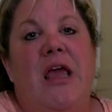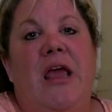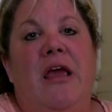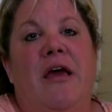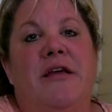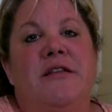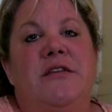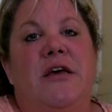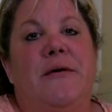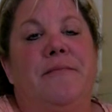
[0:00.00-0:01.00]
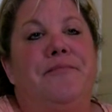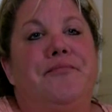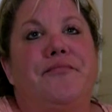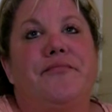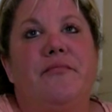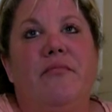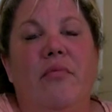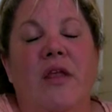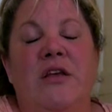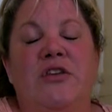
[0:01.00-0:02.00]
and
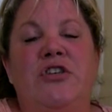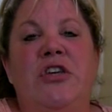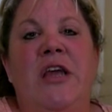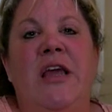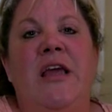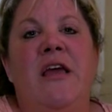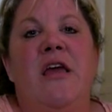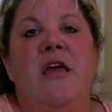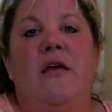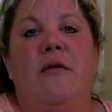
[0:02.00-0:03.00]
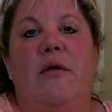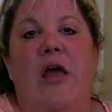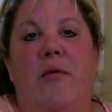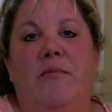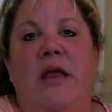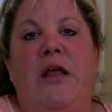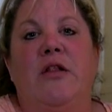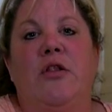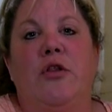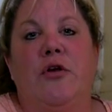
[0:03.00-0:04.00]
she helped
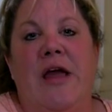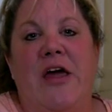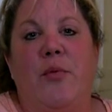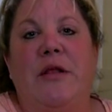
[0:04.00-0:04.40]
me learn how to